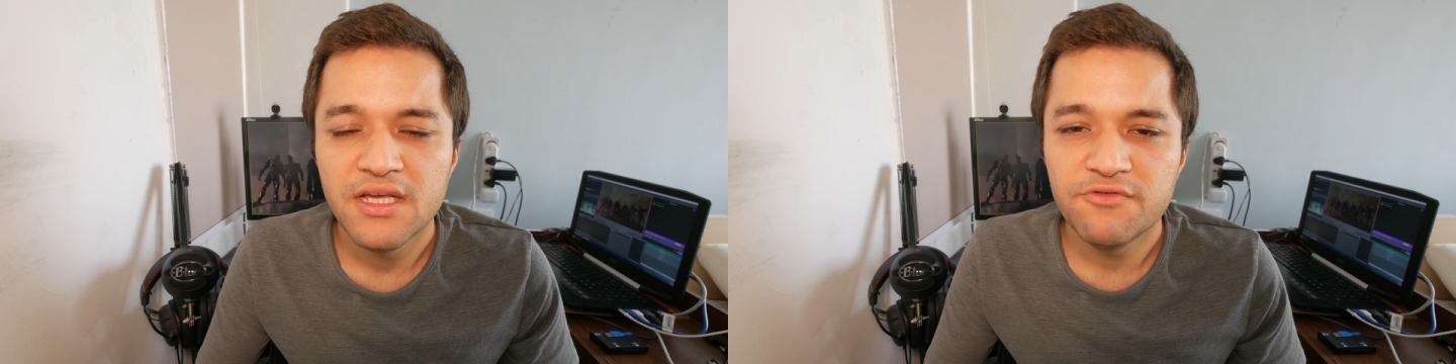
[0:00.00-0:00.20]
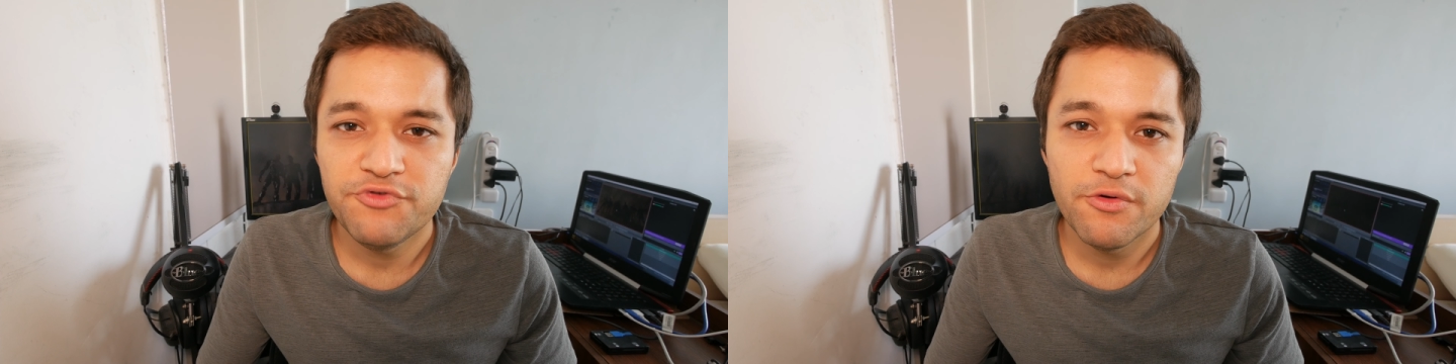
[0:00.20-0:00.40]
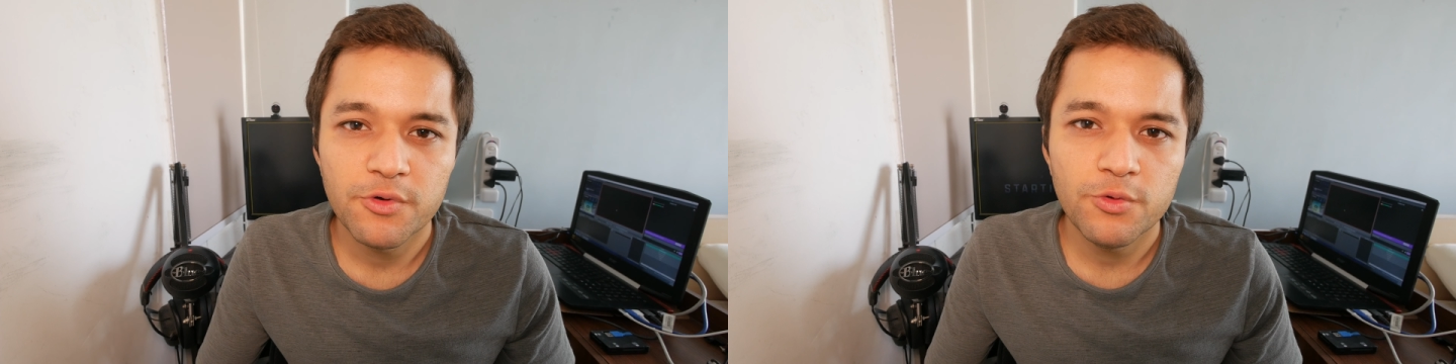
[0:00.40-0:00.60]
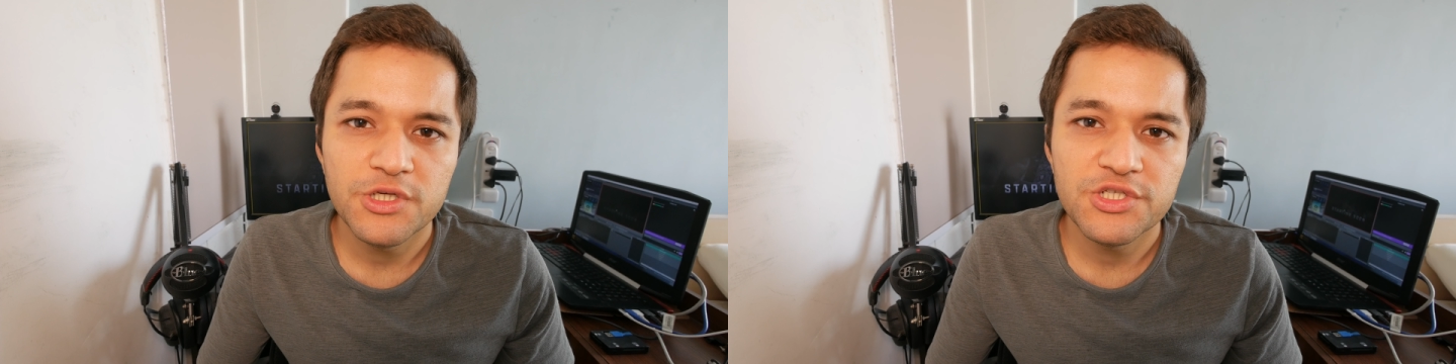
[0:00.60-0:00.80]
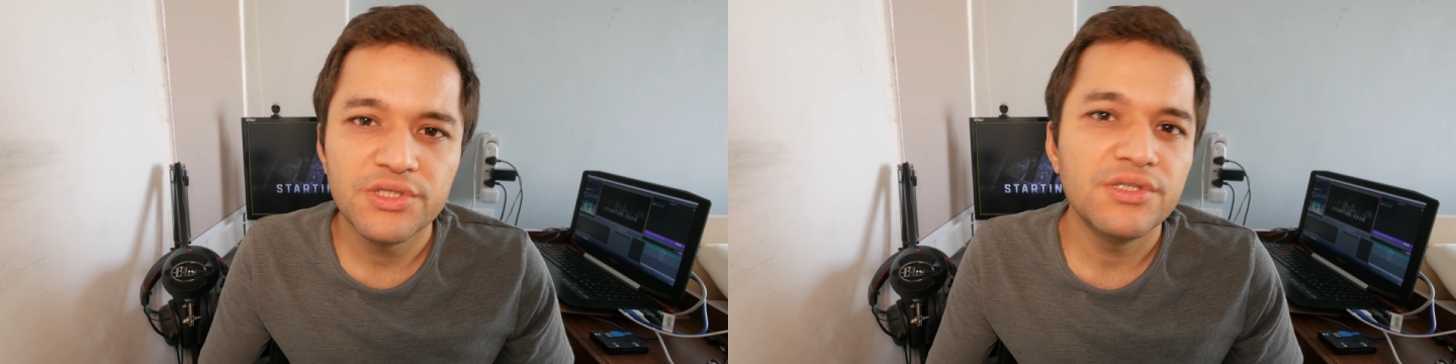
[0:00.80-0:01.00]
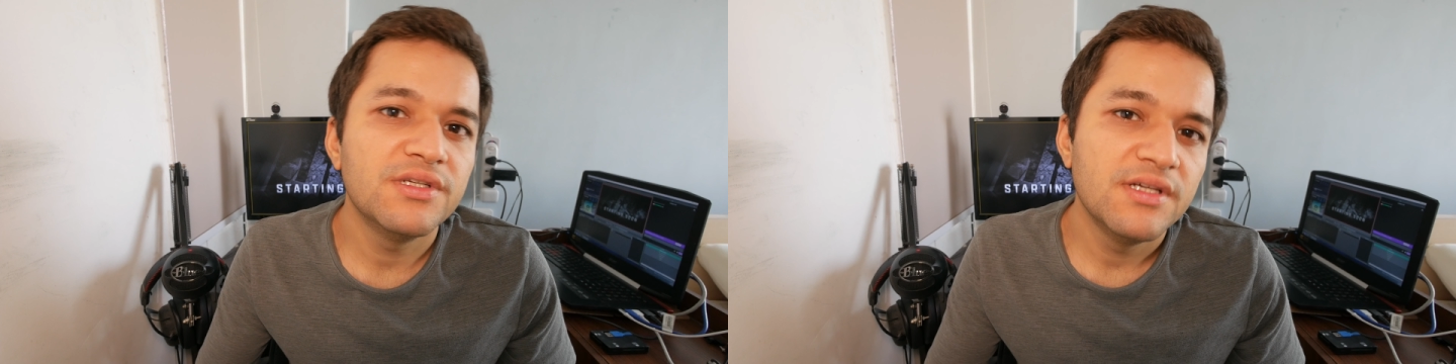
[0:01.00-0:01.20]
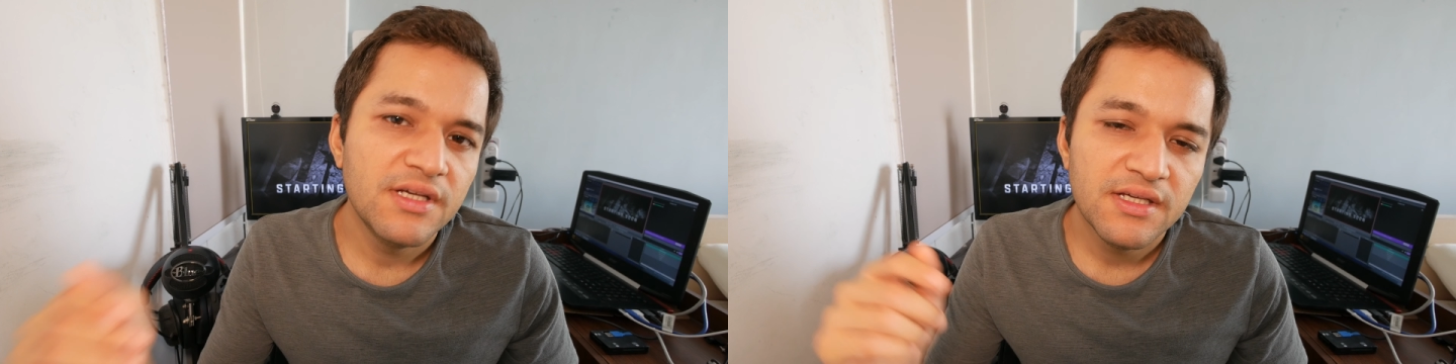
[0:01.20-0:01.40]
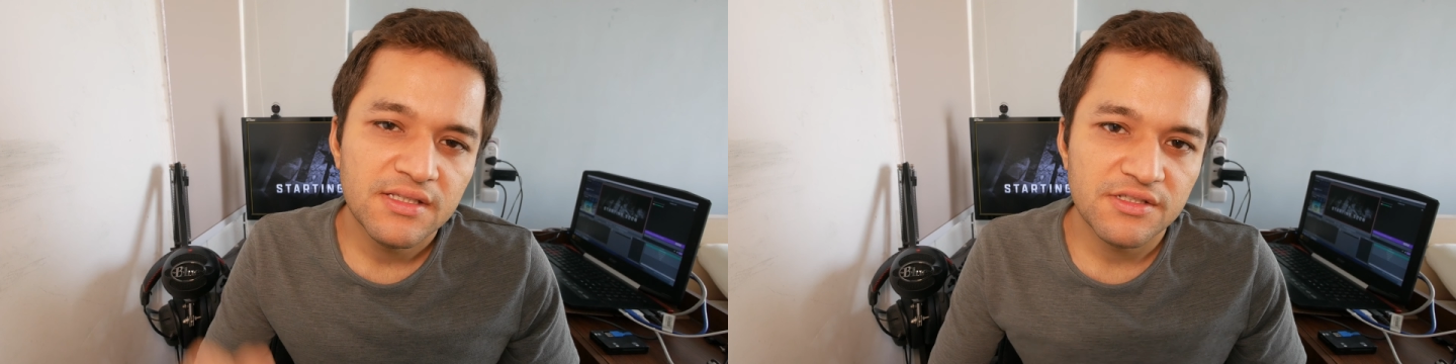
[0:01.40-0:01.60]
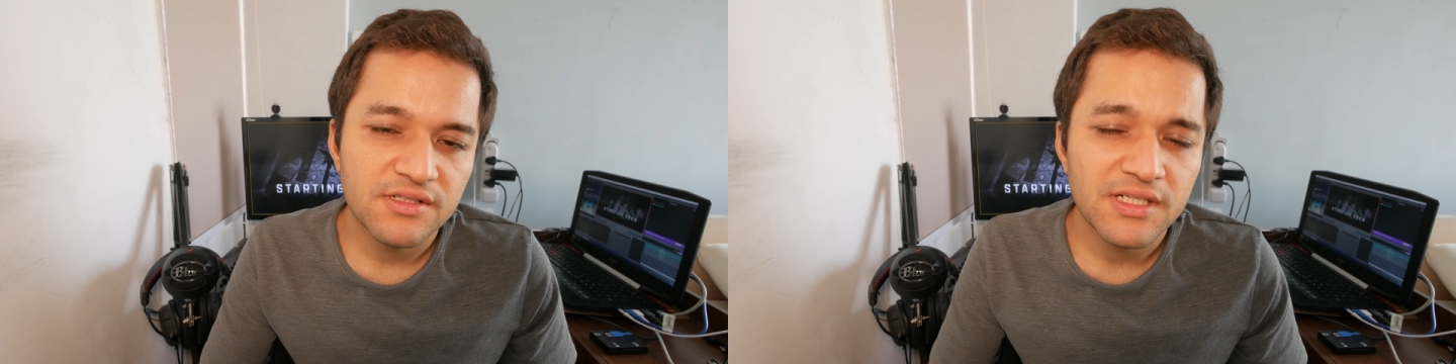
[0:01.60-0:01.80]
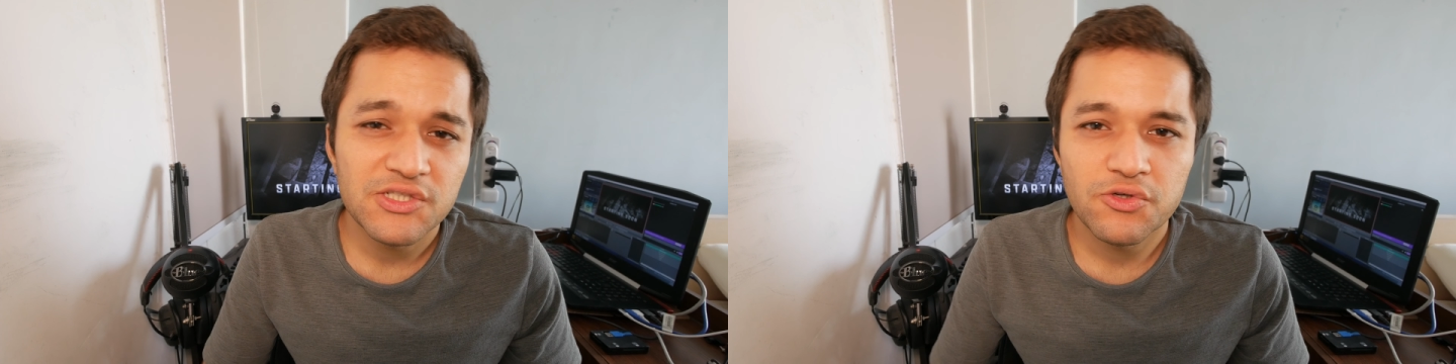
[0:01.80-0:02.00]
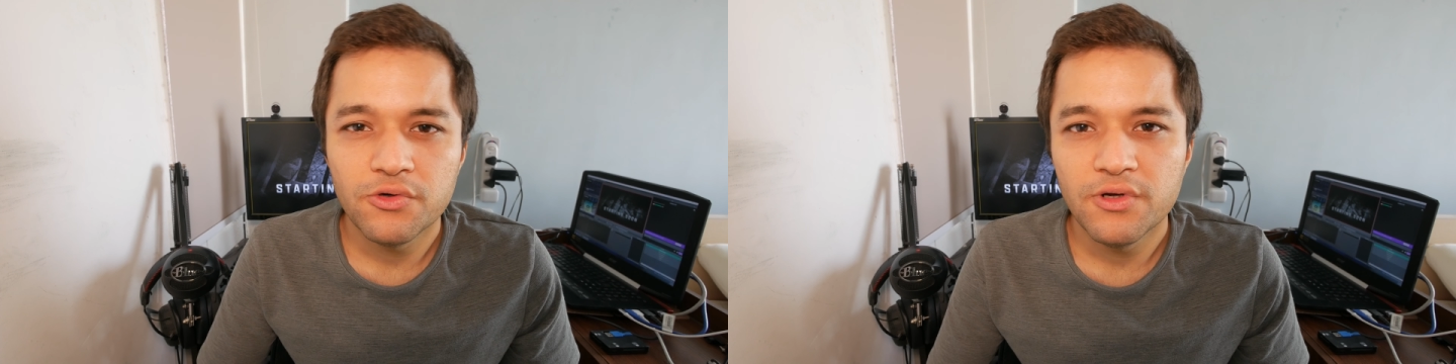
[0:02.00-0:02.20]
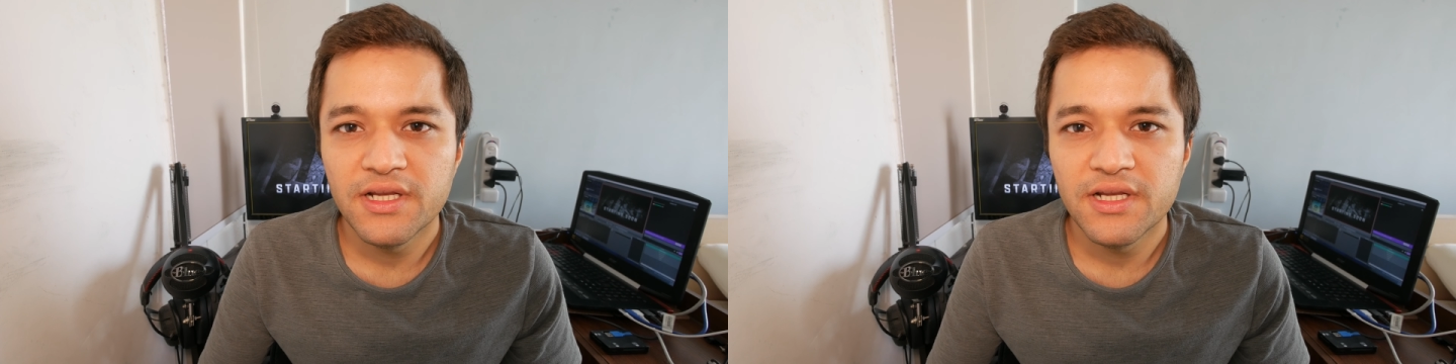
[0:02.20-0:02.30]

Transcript: If you have a question, there's a Discord